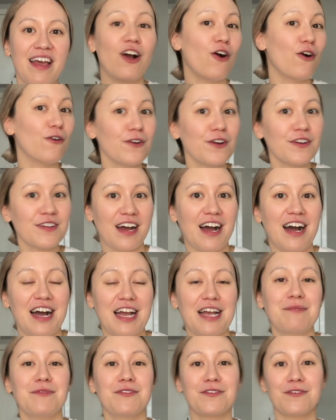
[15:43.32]
over
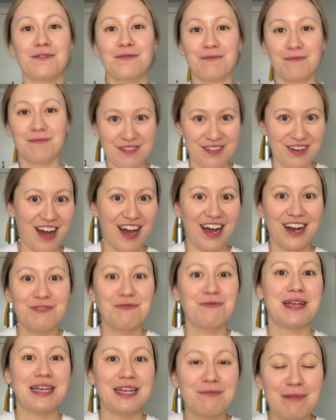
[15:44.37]
time, so not
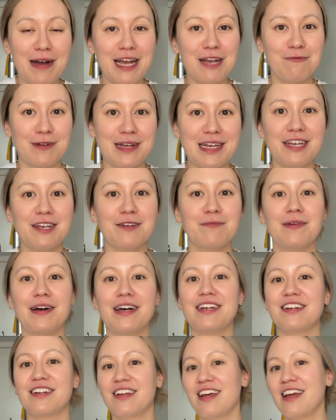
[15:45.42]
week by week,
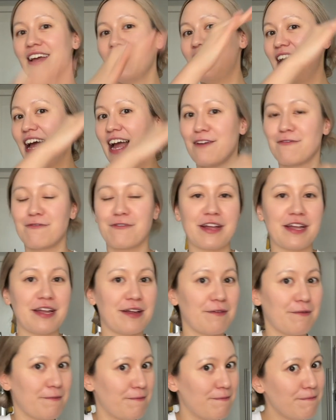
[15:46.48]
but
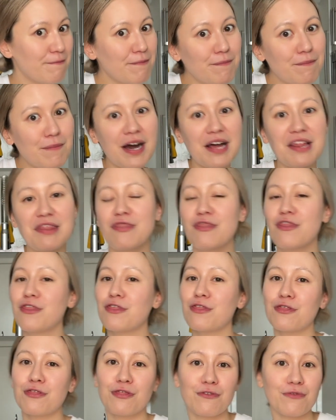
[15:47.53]
every month,
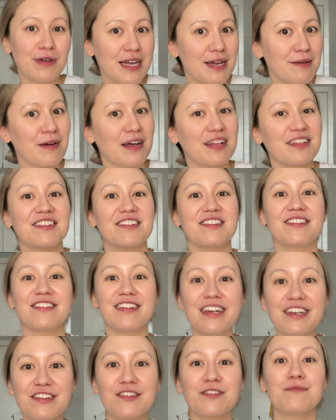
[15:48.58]
3 months,
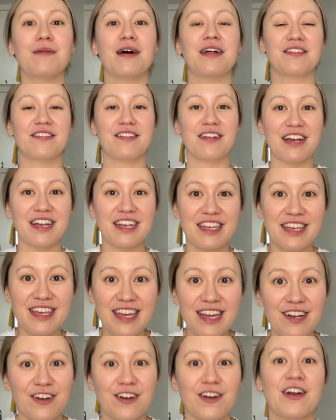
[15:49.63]
6 months, a
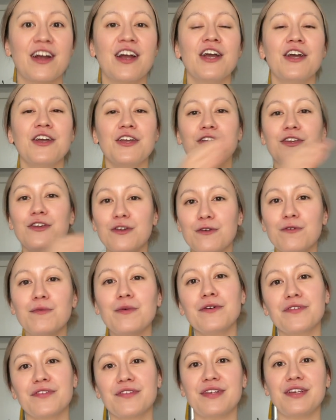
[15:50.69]
year, you
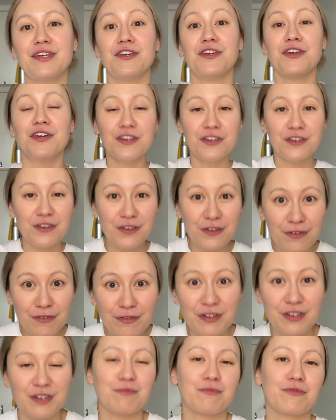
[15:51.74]
will see
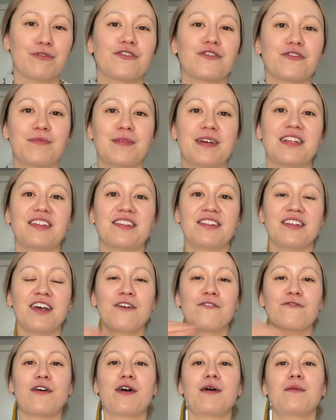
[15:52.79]
huge improvements
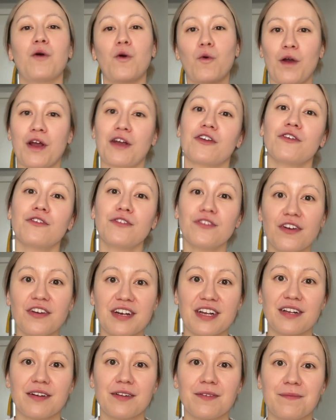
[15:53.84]
from where you
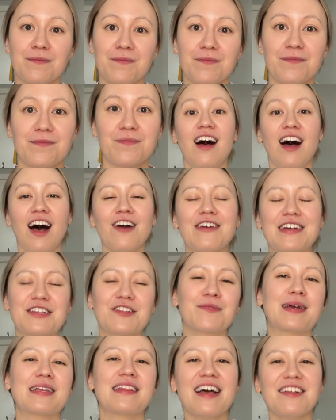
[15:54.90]
started. All right,
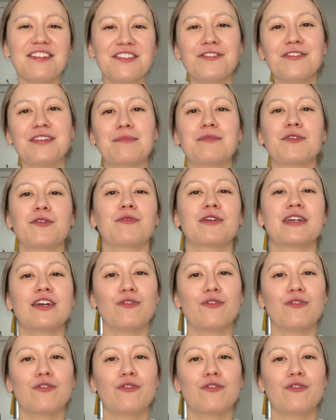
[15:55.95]
so my last 2 tips are pretty